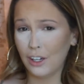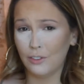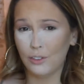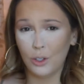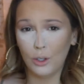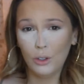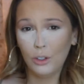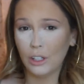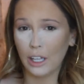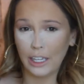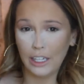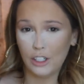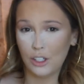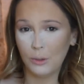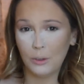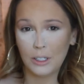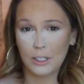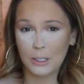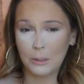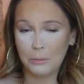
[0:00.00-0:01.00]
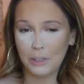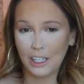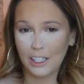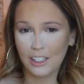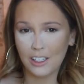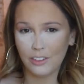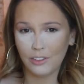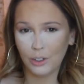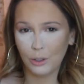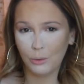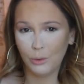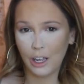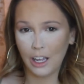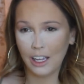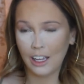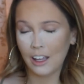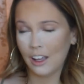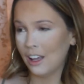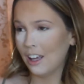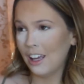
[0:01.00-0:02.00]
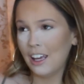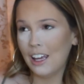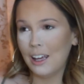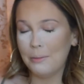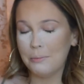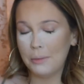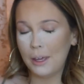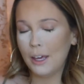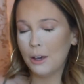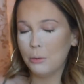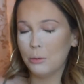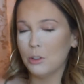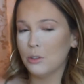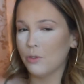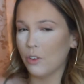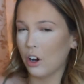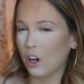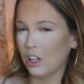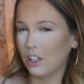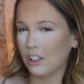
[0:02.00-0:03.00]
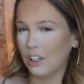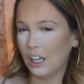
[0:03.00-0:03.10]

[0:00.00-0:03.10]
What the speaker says: if you like doing something a different way, makeup is fun.